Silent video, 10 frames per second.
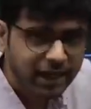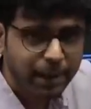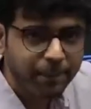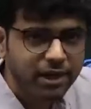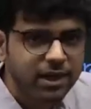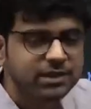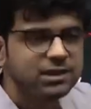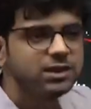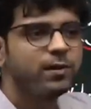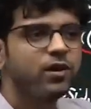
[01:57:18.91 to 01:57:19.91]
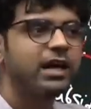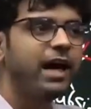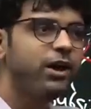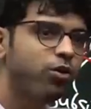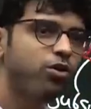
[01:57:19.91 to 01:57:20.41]
capital receipts because I
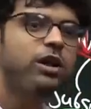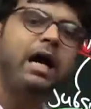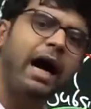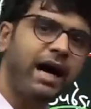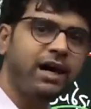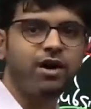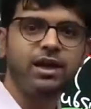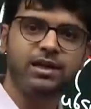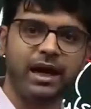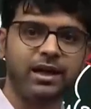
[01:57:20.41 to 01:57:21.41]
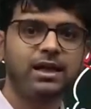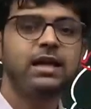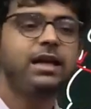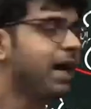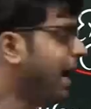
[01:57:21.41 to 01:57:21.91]
know I have earned that.
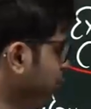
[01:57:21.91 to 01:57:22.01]
Okay? I am